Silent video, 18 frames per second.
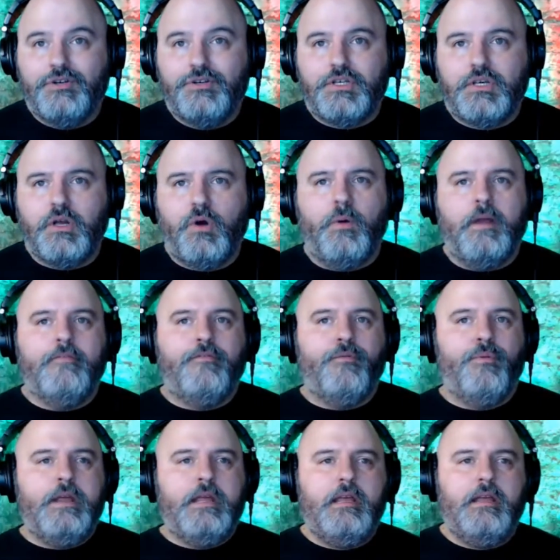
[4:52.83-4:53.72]
So if
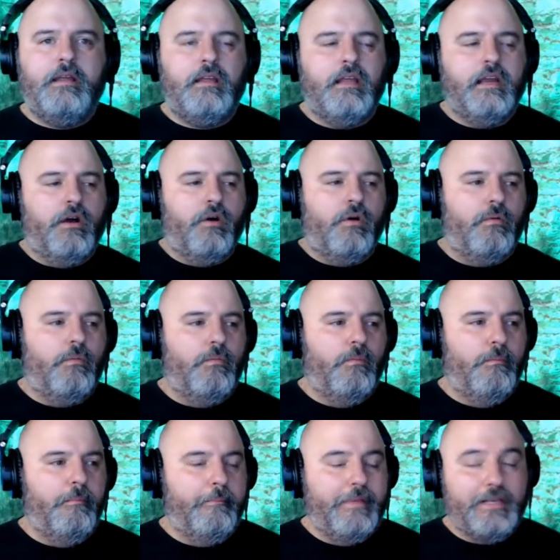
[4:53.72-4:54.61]
we,
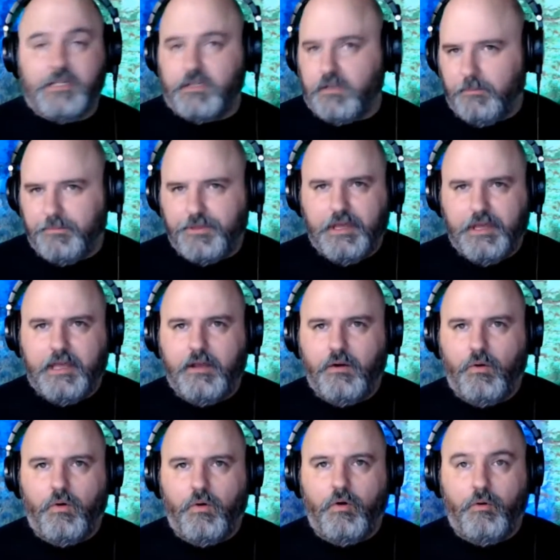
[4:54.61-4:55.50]
miss something,
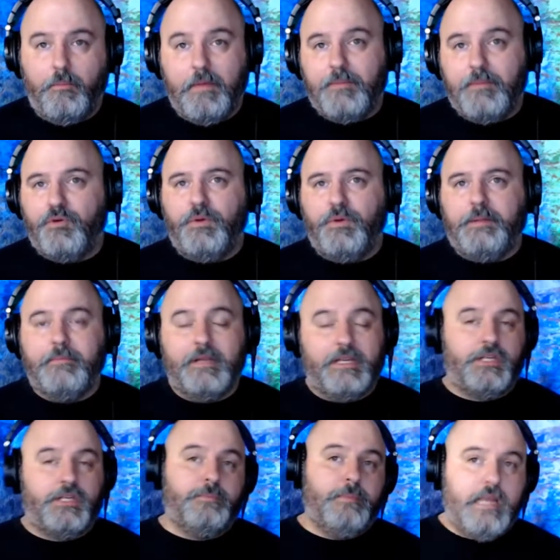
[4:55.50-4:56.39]
or maybe we
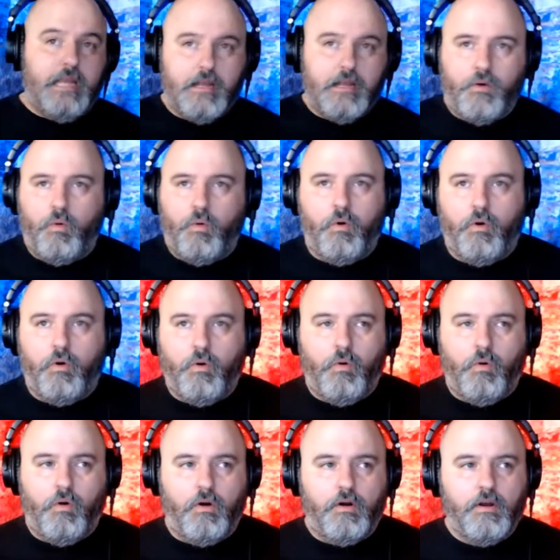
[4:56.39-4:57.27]
misspeak,
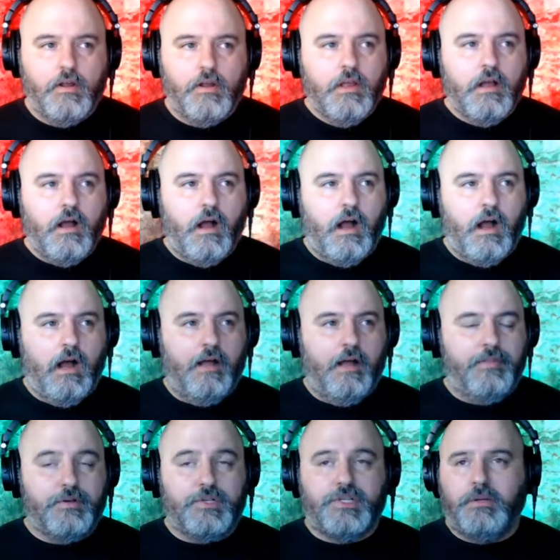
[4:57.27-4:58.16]
or
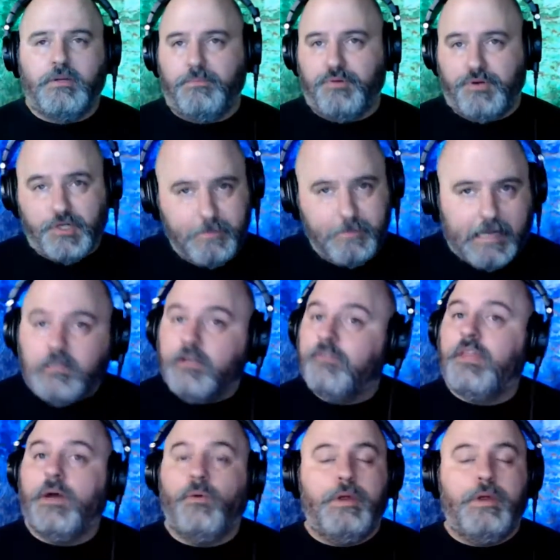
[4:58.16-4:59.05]
there's some
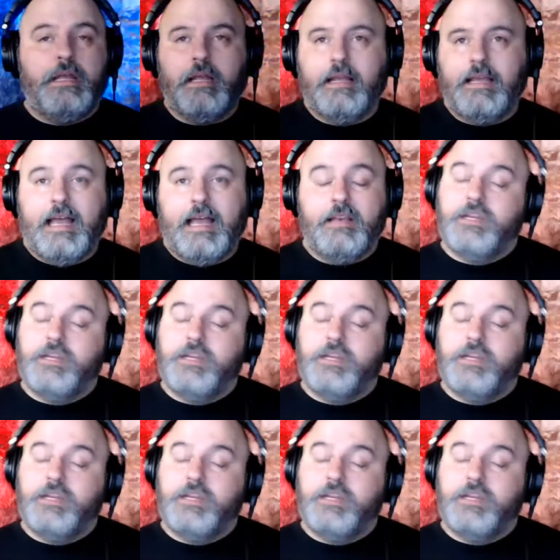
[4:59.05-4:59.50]
perspective that we can get.